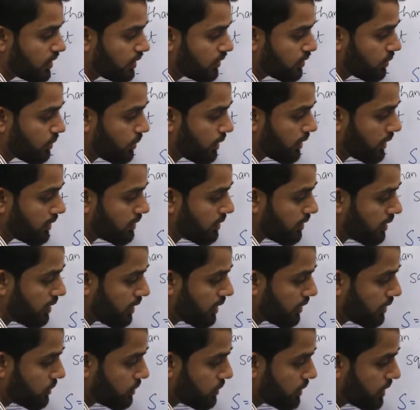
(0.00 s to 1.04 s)
So what
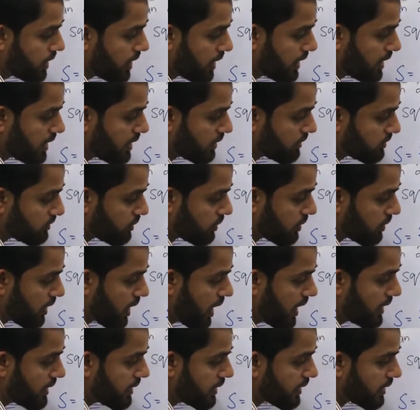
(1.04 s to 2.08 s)
are you getting? So
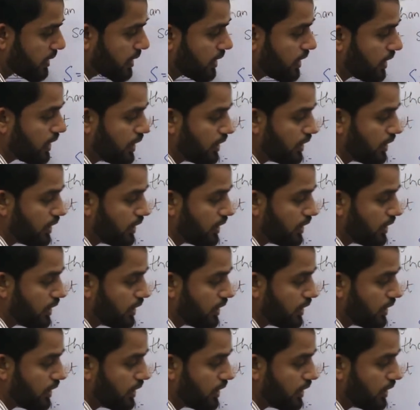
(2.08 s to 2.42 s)
90.